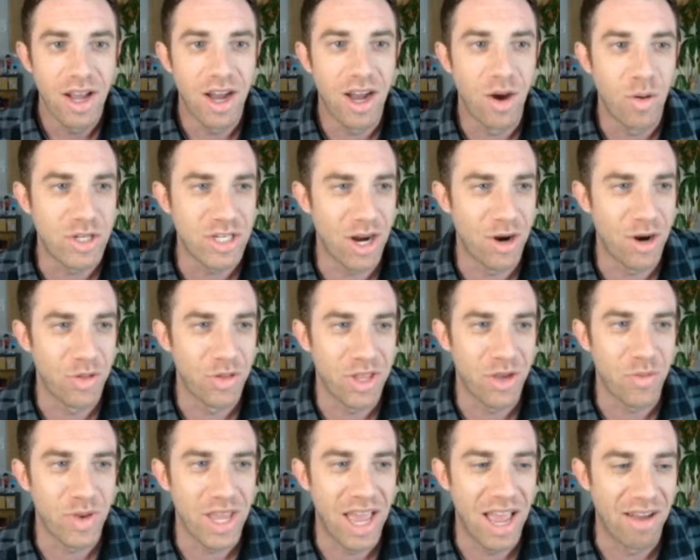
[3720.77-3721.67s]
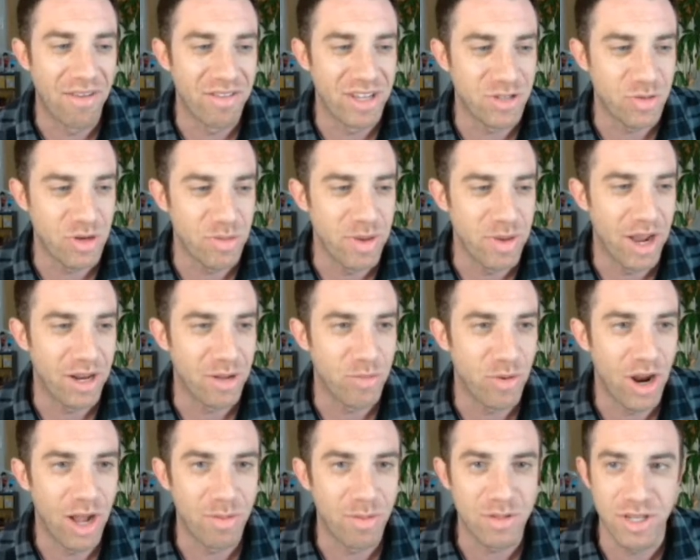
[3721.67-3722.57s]
which I don't think we have his rebounding
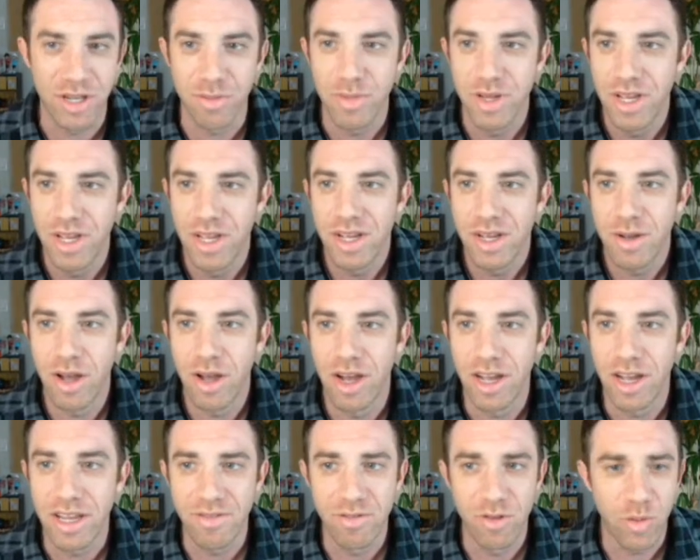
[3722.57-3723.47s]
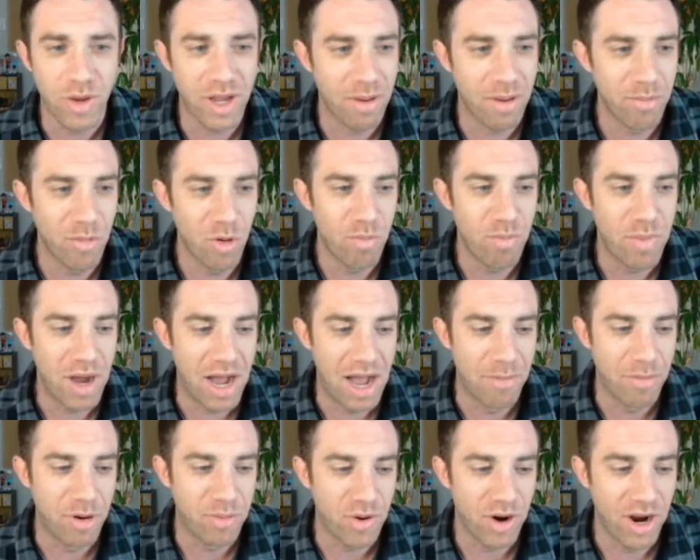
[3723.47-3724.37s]
props up. Even though we got Mo
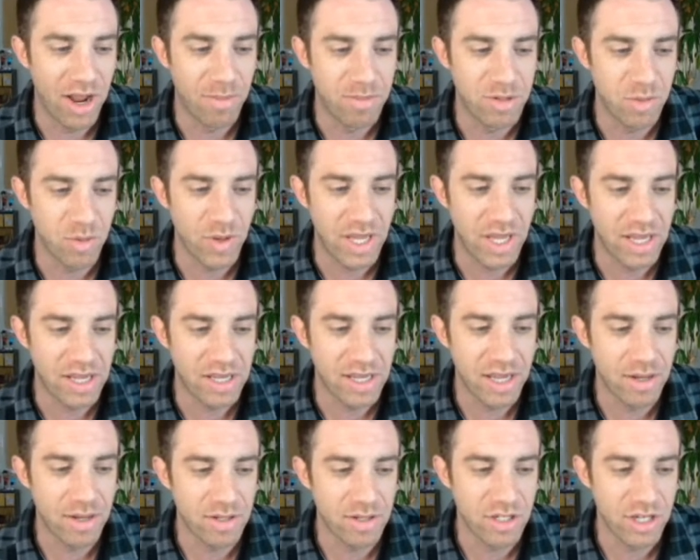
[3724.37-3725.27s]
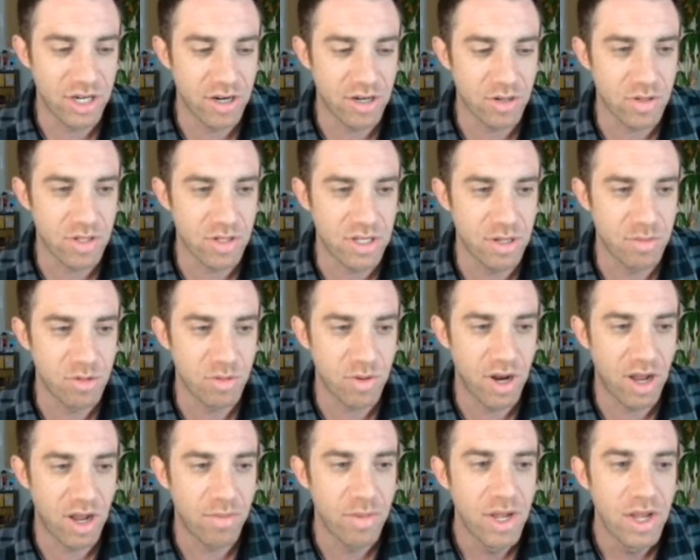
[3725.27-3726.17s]
Bamba props, but we can't get Jericho Sims
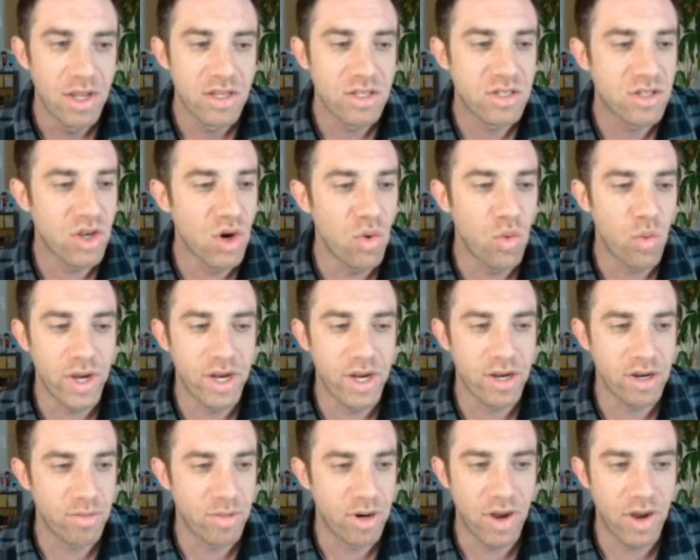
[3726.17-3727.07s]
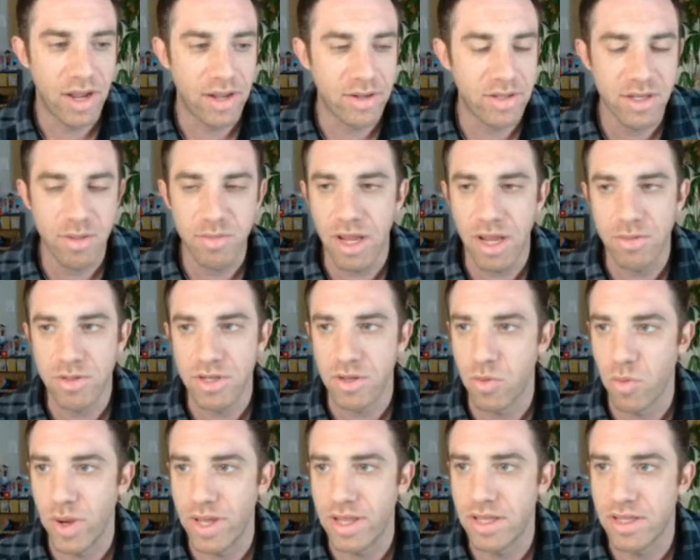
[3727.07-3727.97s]
prop. So weird, bro. Sometimes
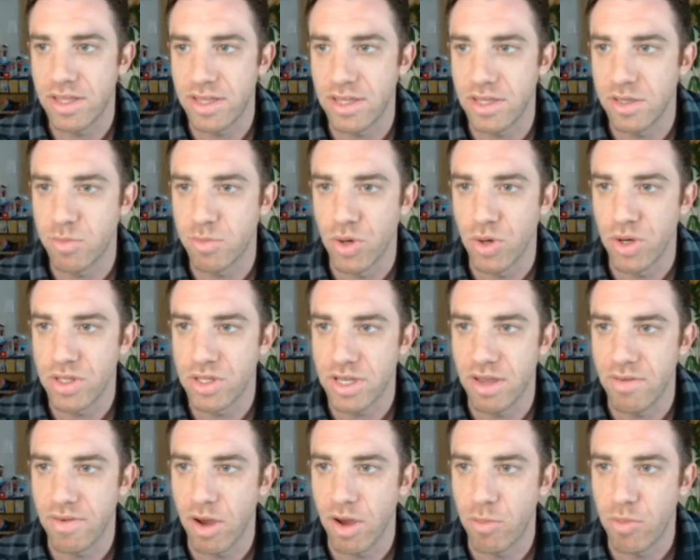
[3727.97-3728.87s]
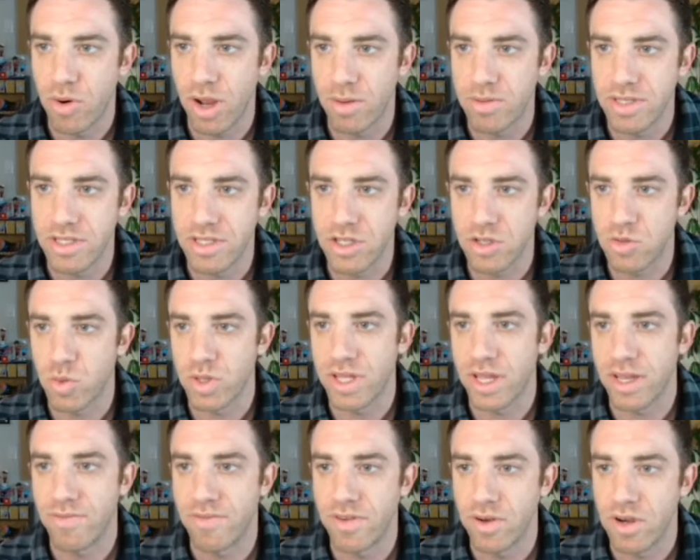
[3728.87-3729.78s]
the way that these books give out props, it's just what
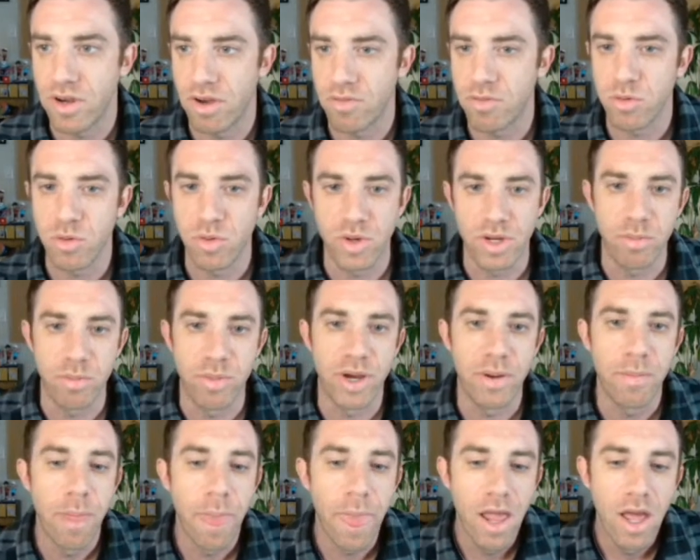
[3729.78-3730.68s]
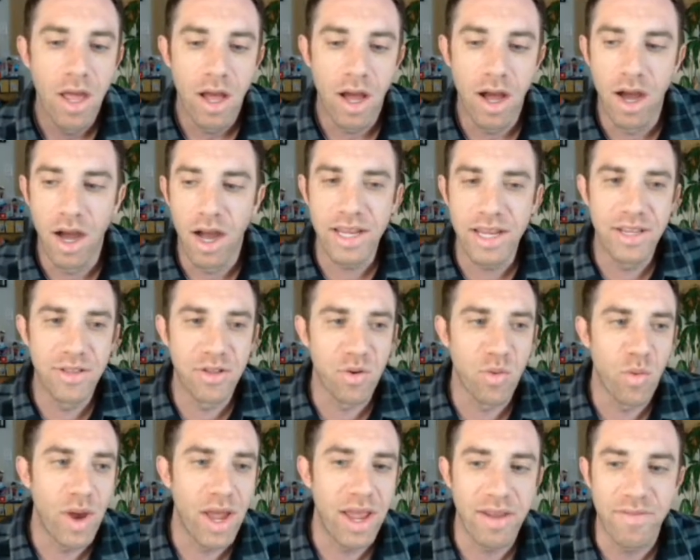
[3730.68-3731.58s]
they feel comfortable with. But either
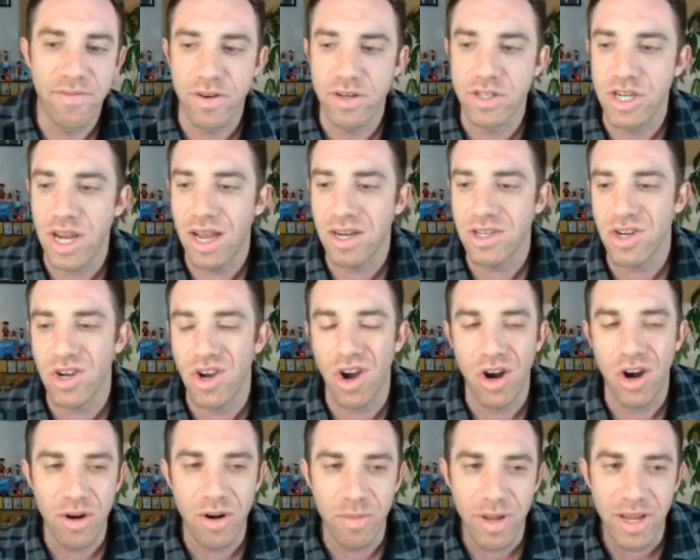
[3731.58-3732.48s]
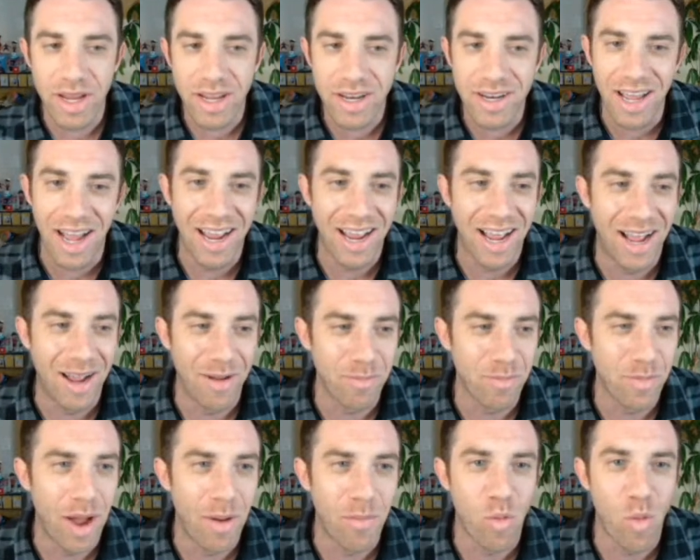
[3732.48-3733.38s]
way, for Josh Hart, man, I'm
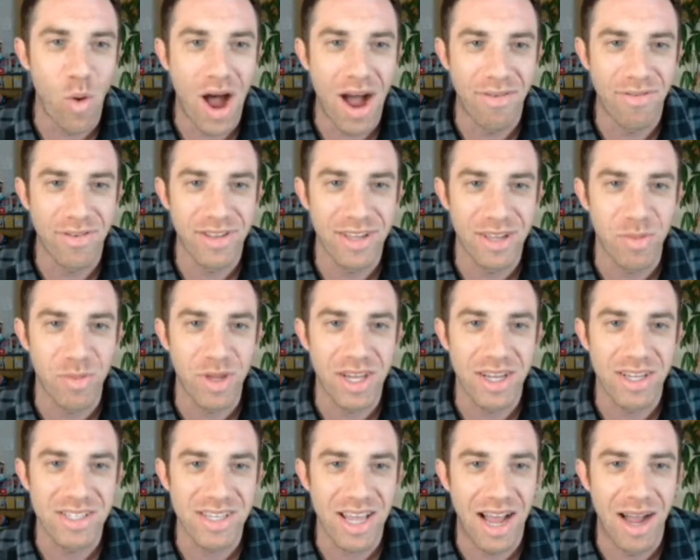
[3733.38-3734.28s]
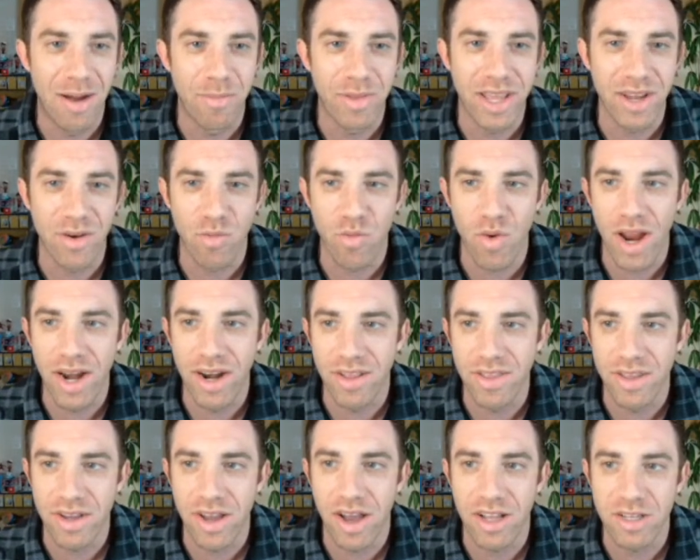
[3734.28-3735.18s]
waffling because I'm like right on
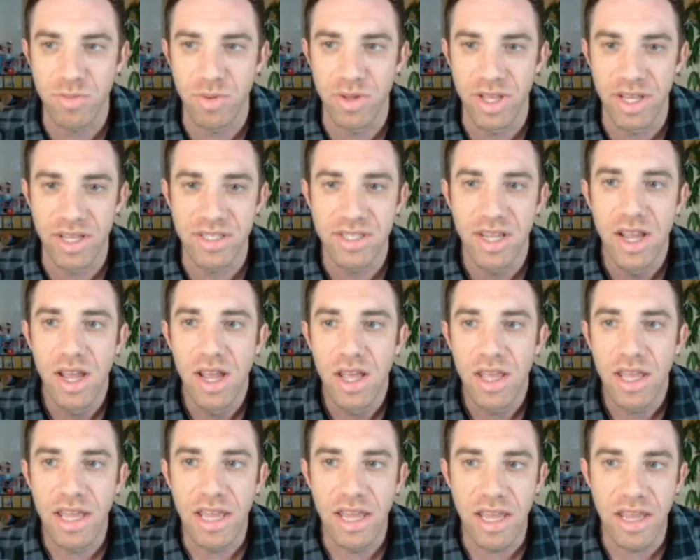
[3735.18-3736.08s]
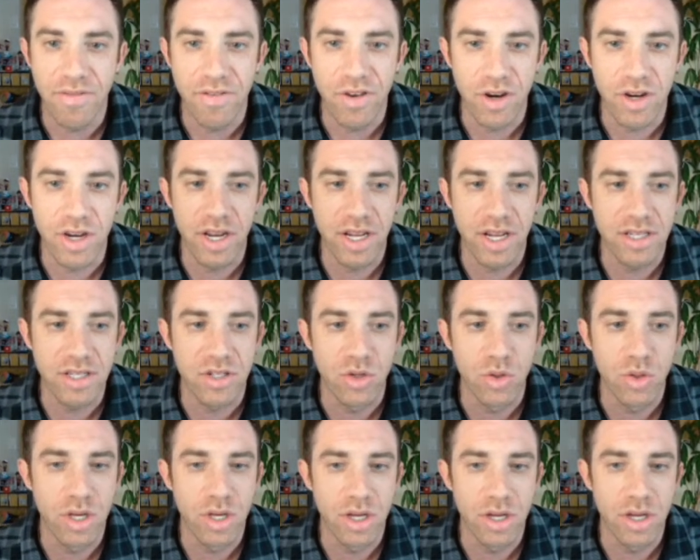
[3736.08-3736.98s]
the cusp of this. If you're gonna
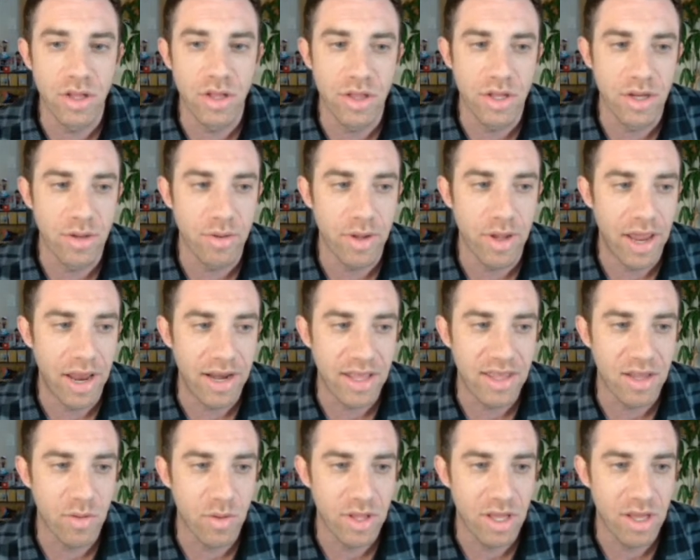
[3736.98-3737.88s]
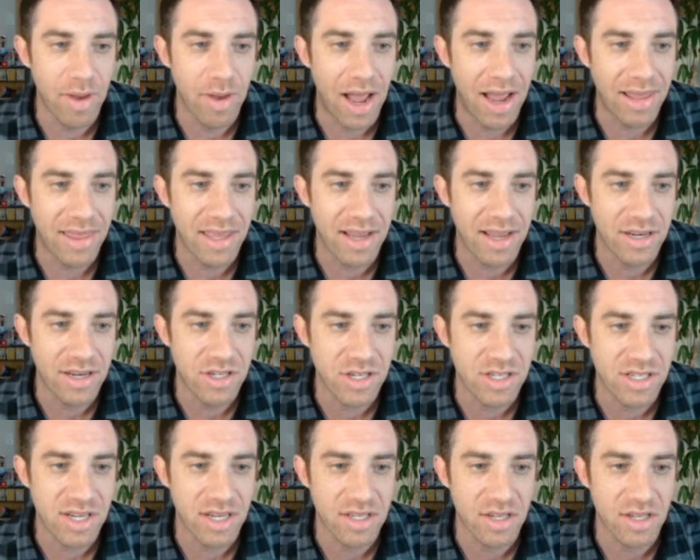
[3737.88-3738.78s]
do the anything with him, I think I just
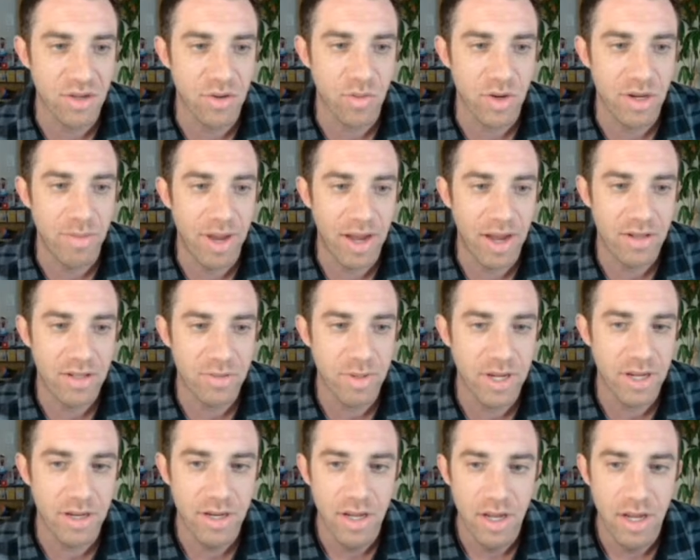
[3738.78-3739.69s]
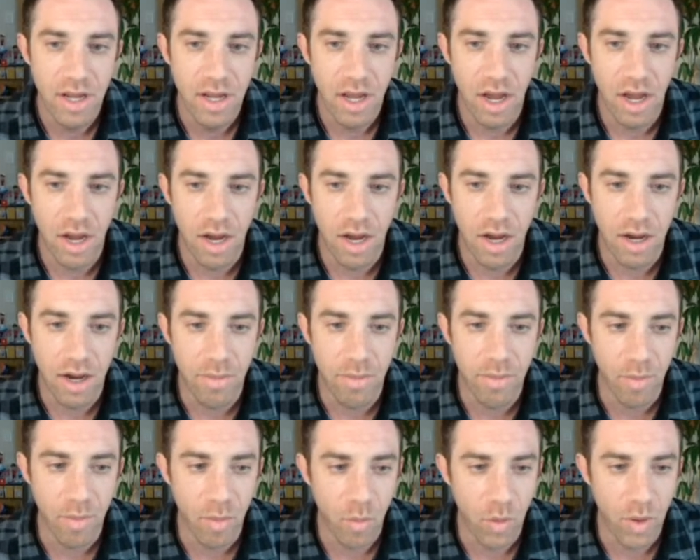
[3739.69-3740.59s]
stick to the rebounds, man.
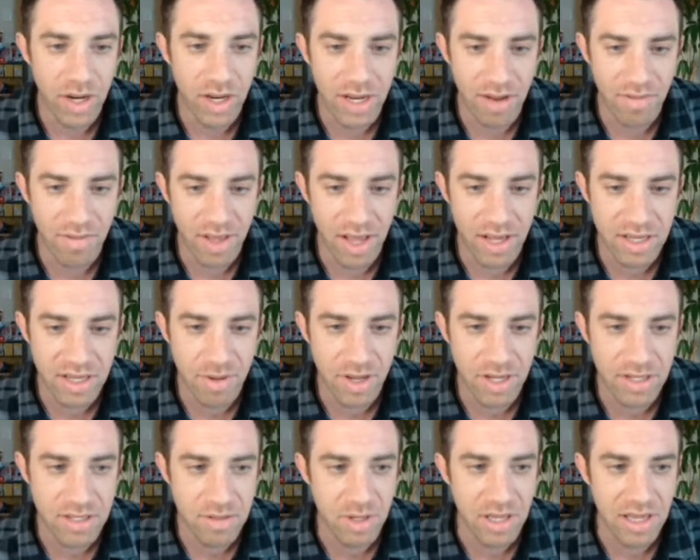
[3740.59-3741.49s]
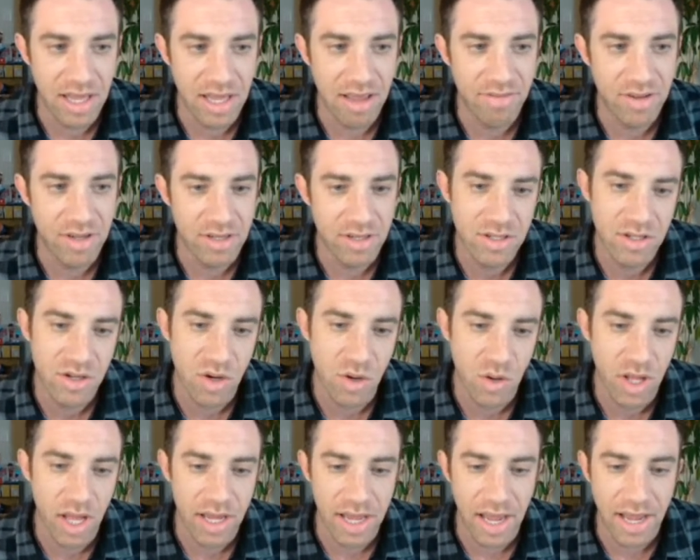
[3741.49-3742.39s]
What did he have last game against him? 11. So
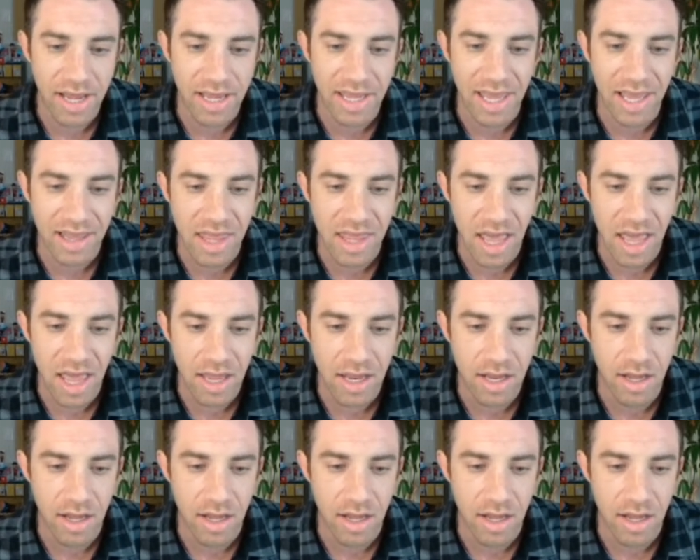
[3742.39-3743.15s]
like I get that.